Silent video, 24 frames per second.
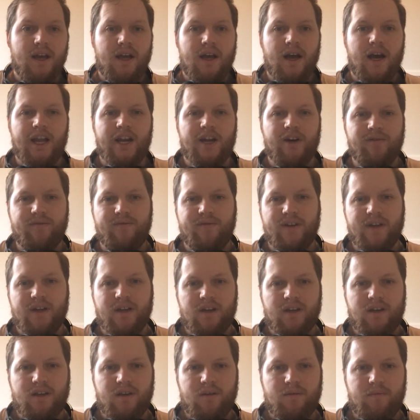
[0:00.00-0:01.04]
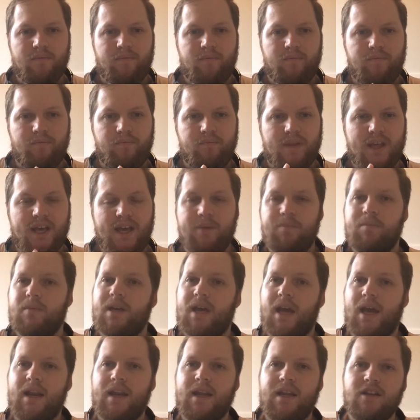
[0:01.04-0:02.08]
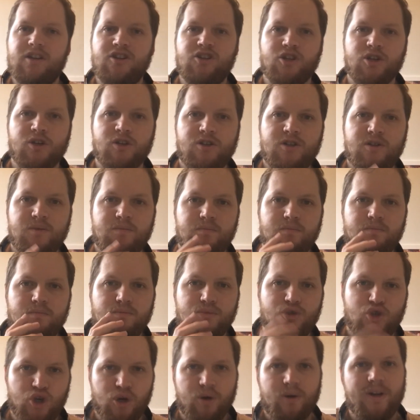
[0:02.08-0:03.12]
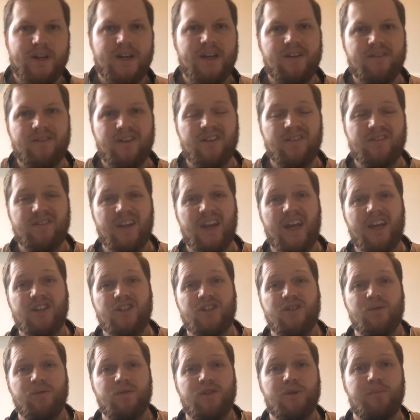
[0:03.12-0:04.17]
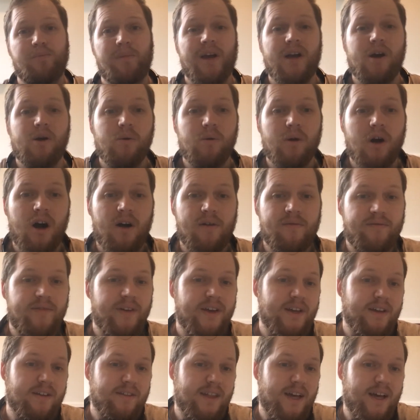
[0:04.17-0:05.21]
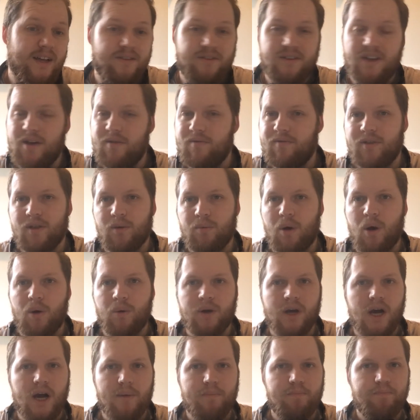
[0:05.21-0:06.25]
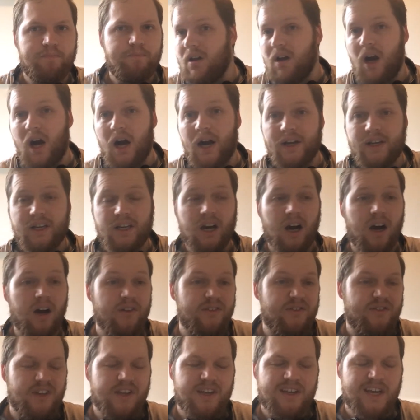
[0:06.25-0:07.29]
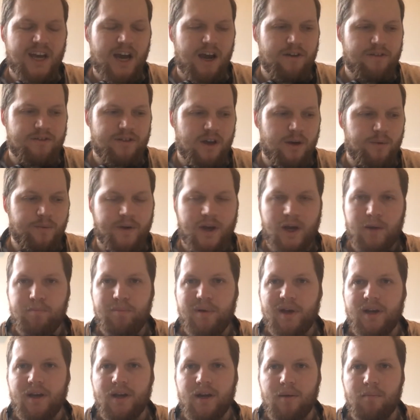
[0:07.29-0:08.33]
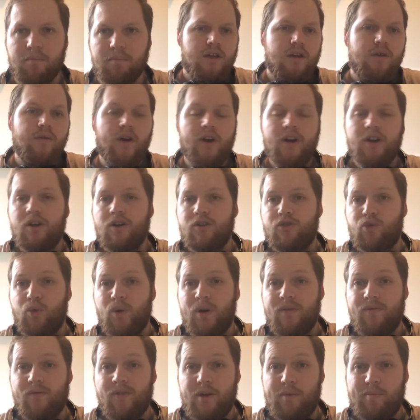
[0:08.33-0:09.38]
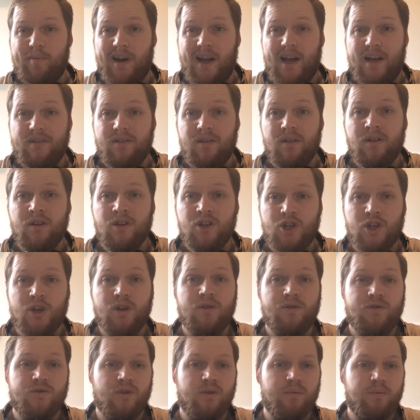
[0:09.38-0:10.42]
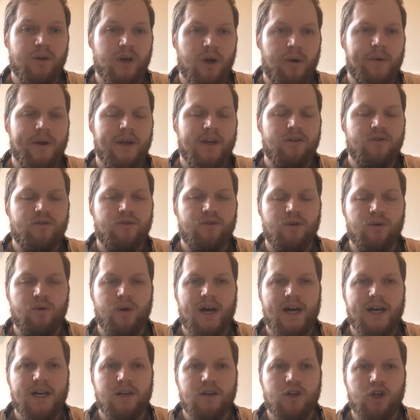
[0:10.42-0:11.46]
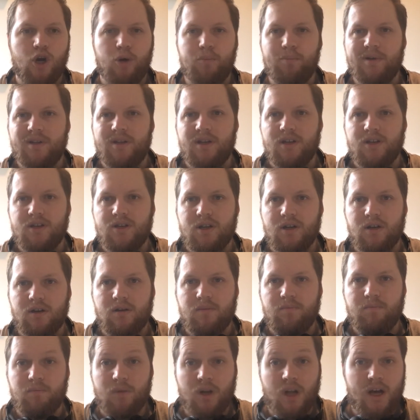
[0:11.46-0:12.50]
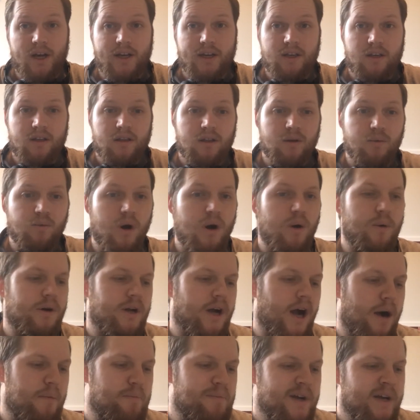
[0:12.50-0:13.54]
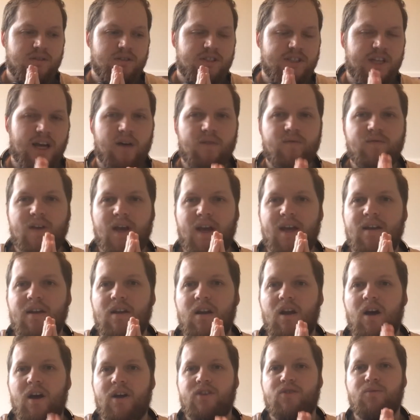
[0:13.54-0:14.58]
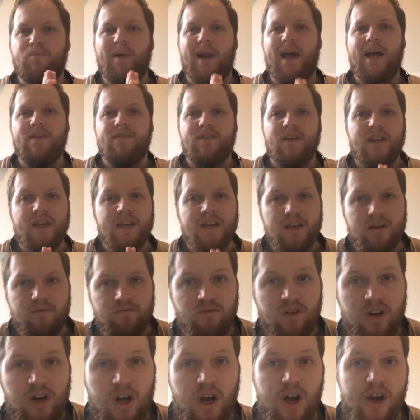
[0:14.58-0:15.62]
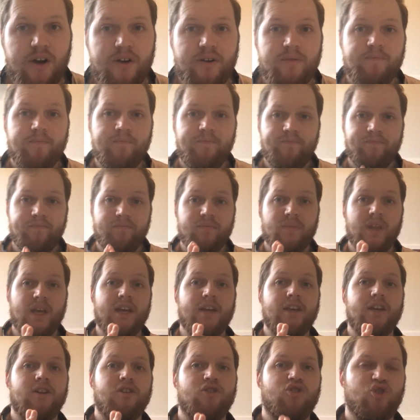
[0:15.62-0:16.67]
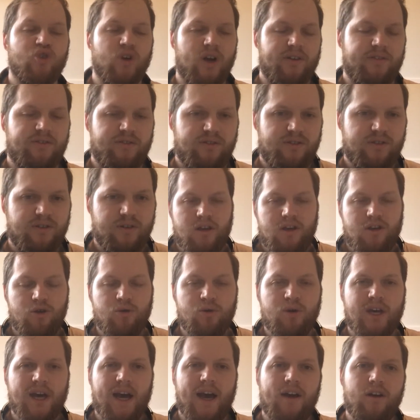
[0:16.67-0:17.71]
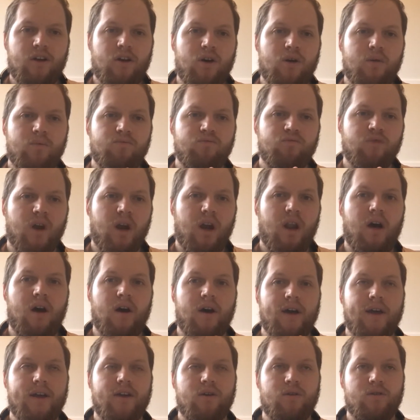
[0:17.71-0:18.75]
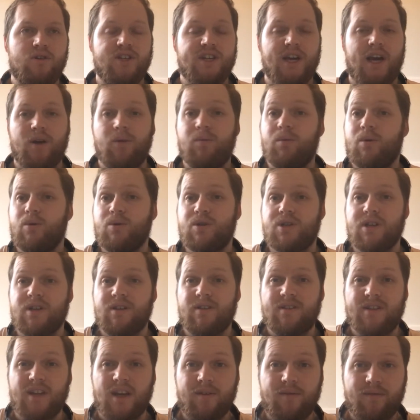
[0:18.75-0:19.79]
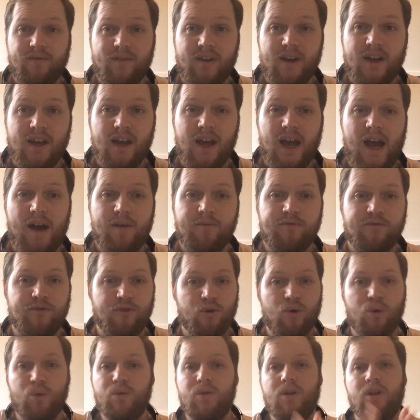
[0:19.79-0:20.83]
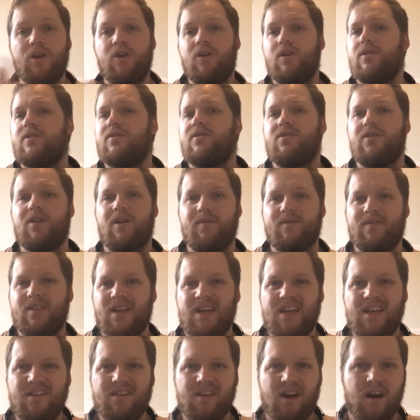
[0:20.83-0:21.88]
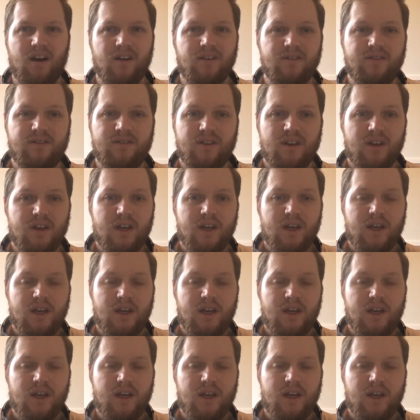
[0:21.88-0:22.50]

and I think him getting injured during his international spell, I think that's it for the World Cup. I can't see Gareth Southgate picking him. You've only got 23 players you can choose from going into a competition like the World Cup. Southgate likes players that he can rely on, that he can trust. You cannot rely on Jack Wilshere to stay fit, and for all the good stuff that he does,